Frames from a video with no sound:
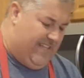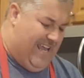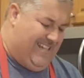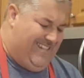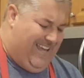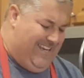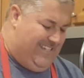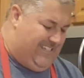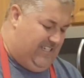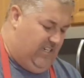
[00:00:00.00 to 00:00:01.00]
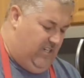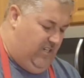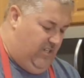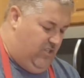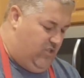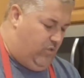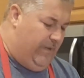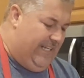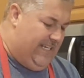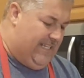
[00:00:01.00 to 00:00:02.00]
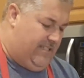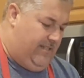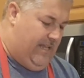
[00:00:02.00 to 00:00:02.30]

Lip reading: it that nice sweetness